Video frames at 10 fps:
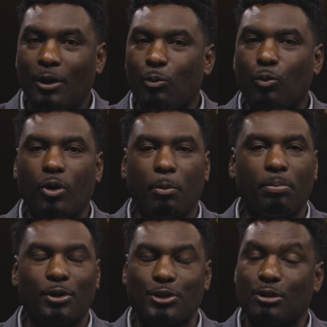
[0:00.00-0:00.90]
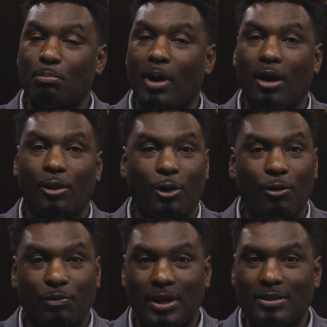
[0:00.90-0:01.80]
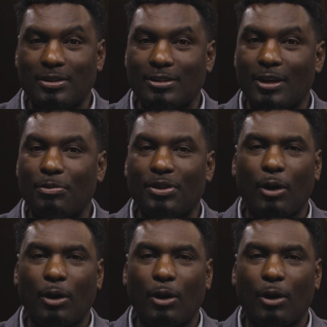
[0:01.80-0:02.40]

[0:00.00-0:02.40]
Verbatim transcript: will put a smile on our face and something